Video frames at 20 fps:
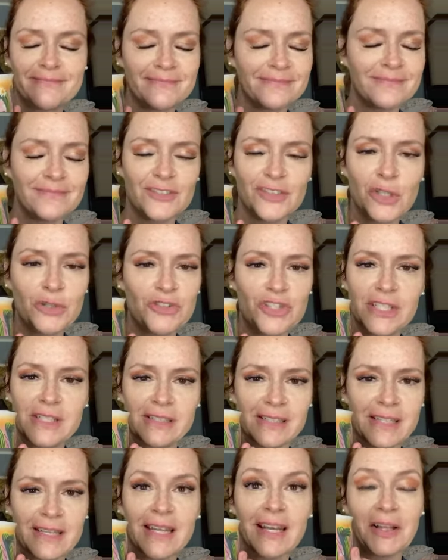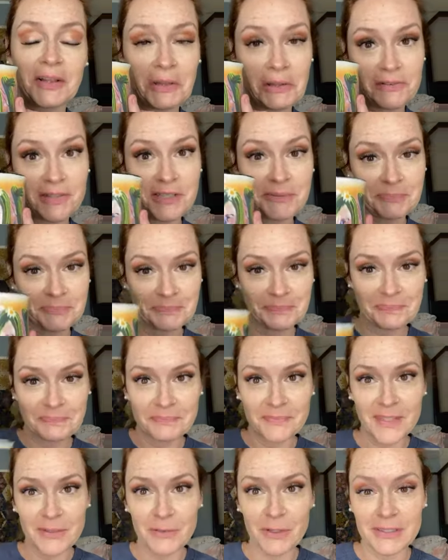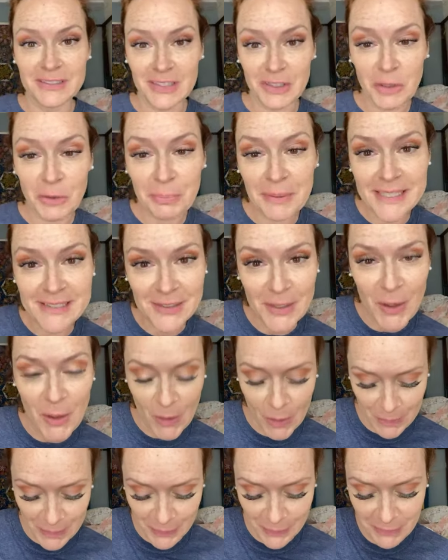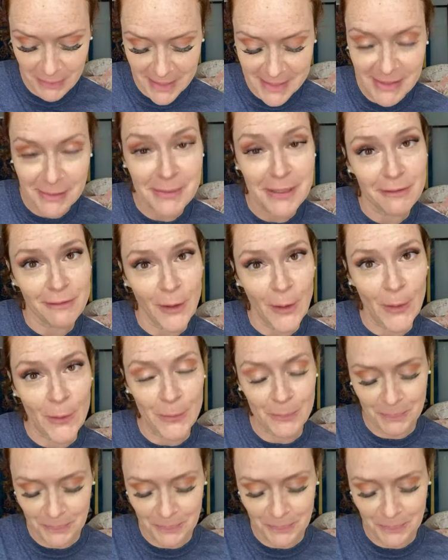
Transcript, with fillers: So cheesy, and I love it. It's a little piece of home. It reminds me of home.